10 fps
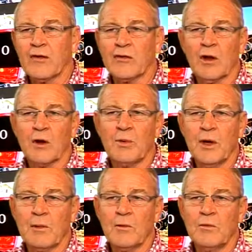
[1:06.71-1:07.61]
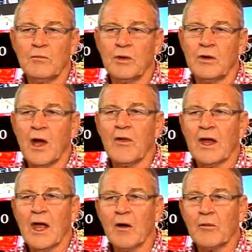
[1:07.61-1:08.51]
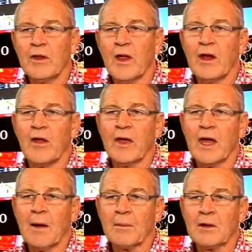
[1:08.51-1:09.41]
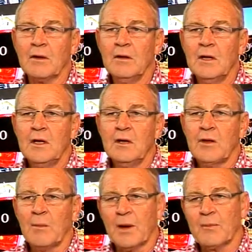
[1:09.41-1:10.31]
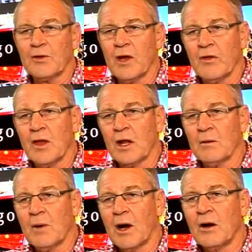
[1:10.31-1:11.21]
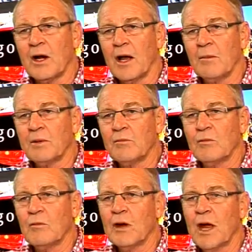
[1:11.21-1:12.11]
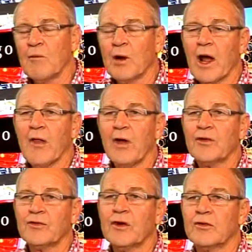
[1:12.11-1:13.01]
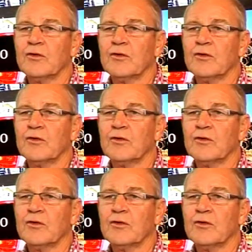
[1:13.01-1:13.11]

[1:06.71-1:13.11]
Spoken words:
Because a lot of people would know the Gallery, they know the Capital, they perhaps know the Ullenborough now, but what are those 6